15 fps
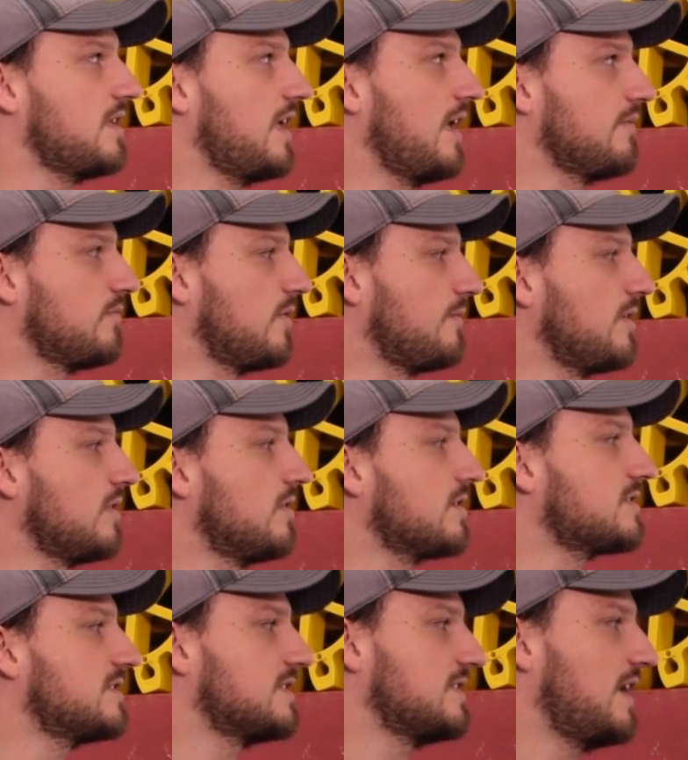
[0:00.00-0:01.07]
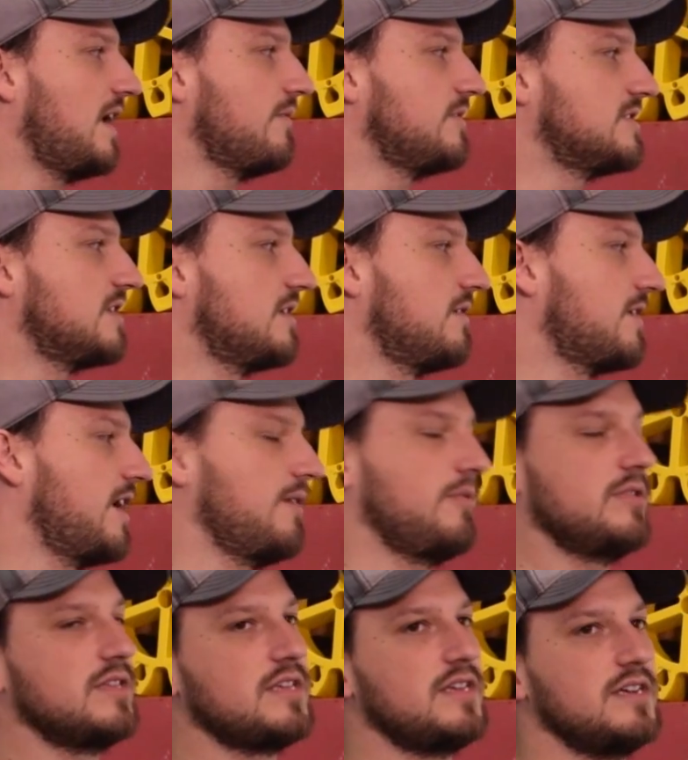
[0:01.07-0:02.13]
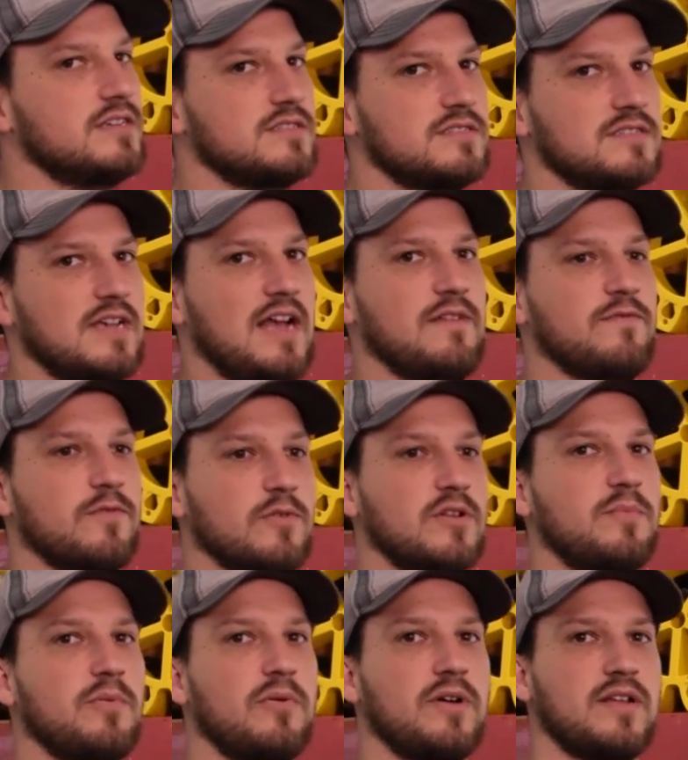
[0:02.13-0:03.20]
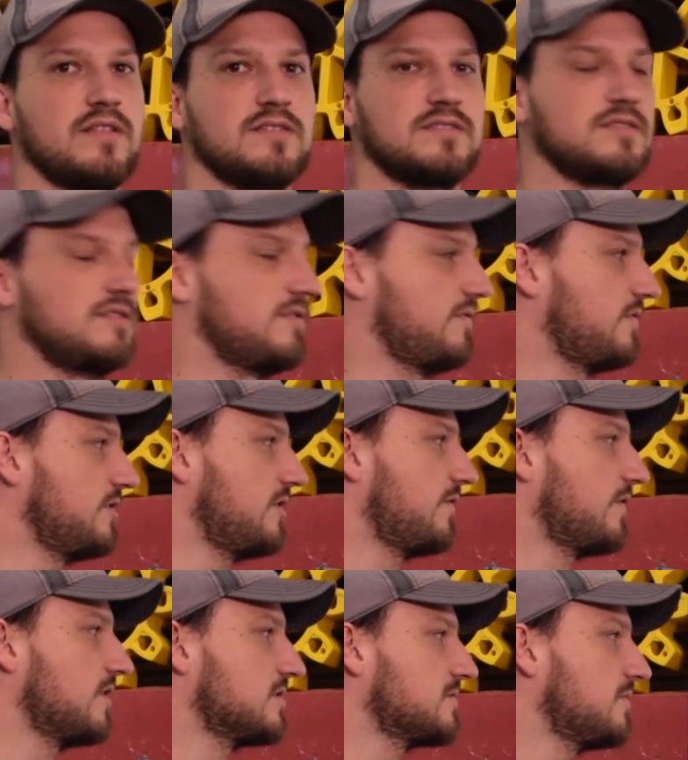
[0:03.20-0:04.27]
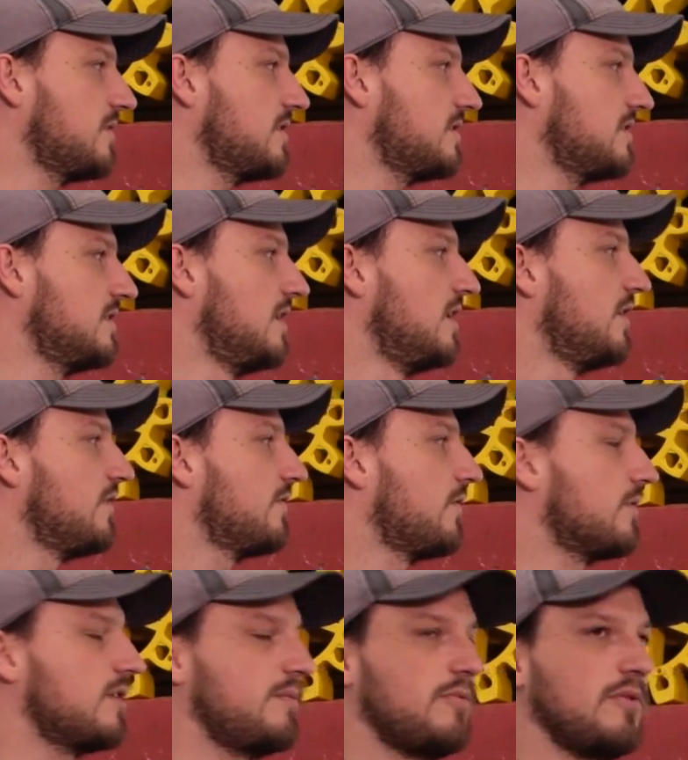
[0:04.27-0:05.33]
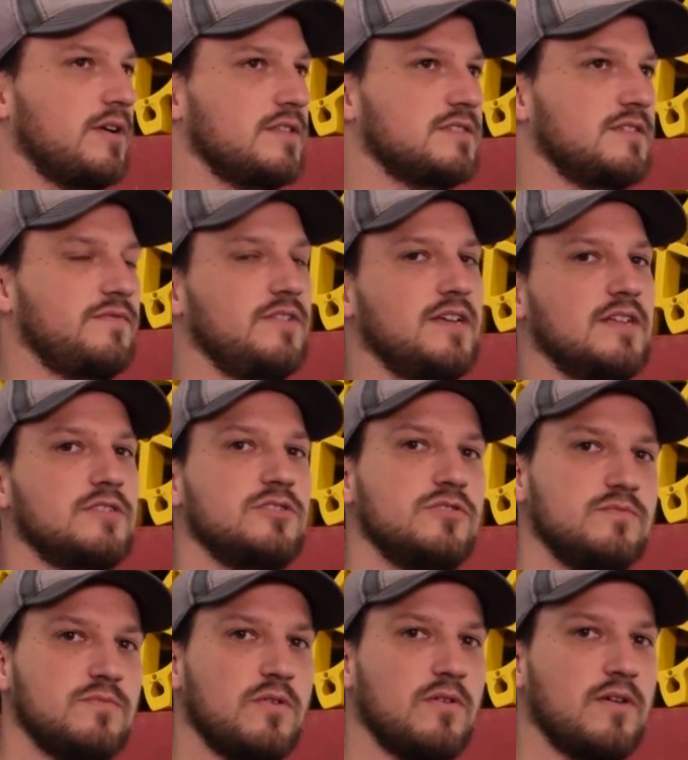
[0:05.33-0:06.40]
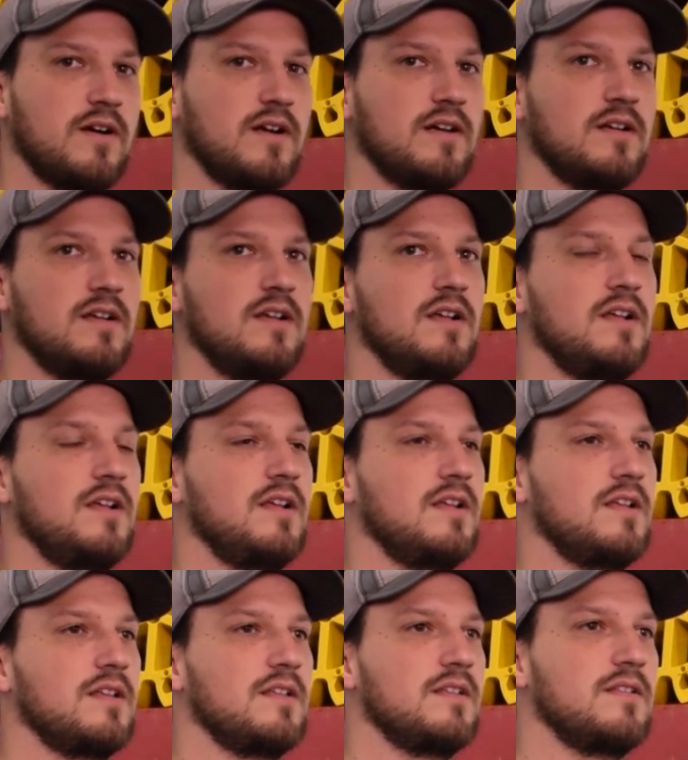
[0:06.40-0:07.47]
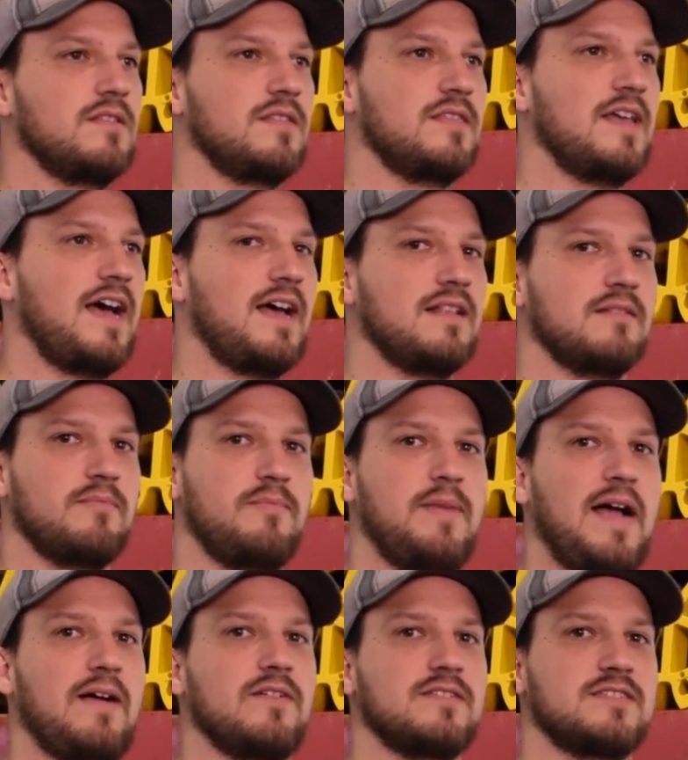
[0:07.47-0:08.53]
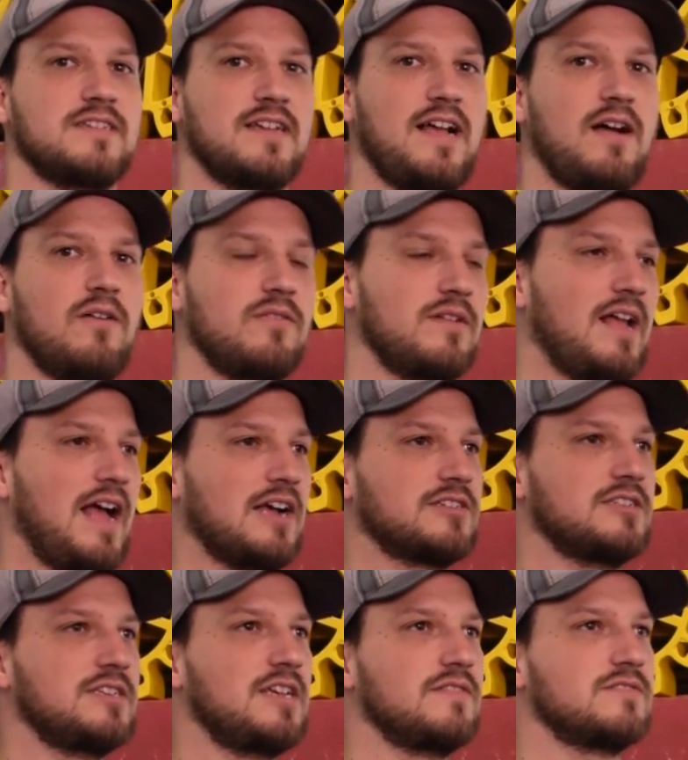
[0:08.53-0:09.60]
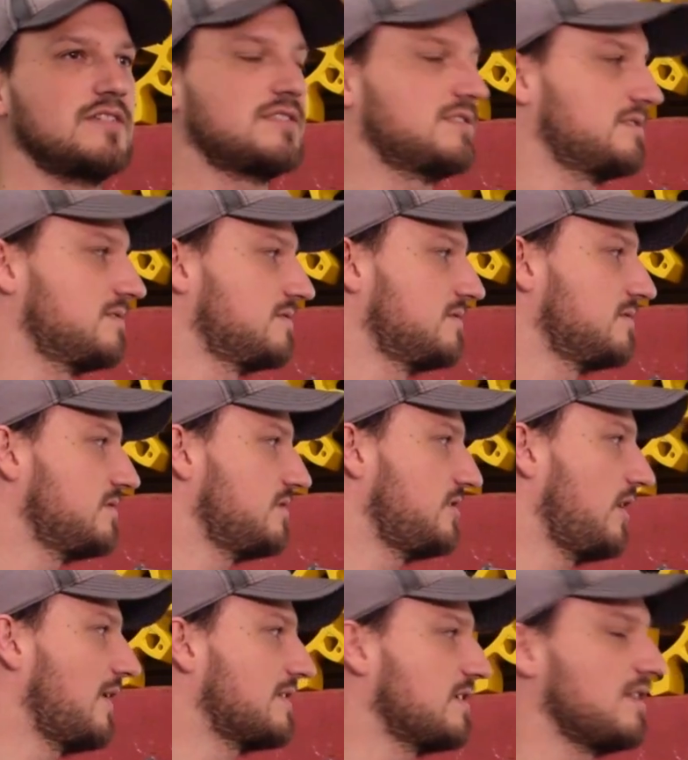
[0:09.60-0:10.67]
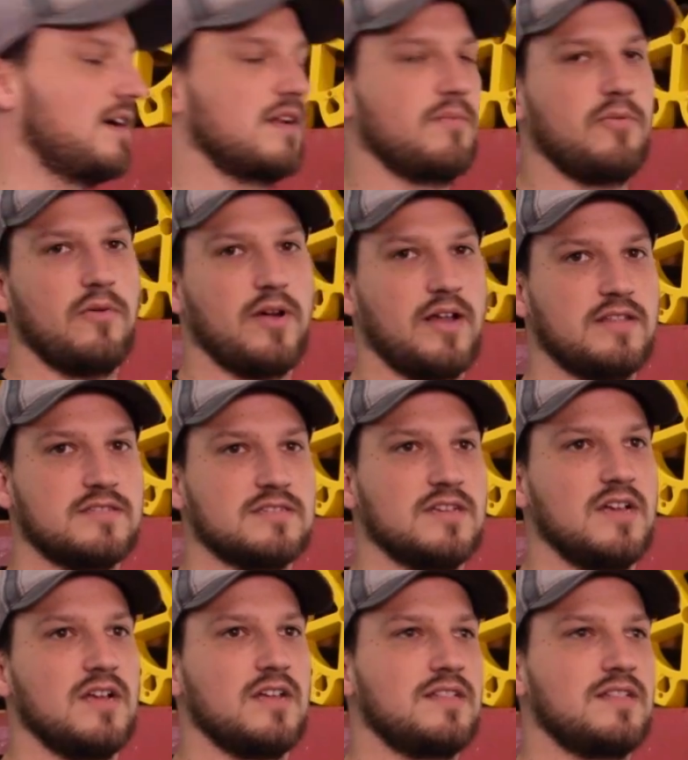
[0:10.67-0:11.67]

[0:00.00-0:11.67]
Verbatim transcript: And when we looked at that, we said, okay, well, the gear's at 40 points for your first one, 40 points if you get two more. That balancing out actually gives us, you know, that's a lot of points.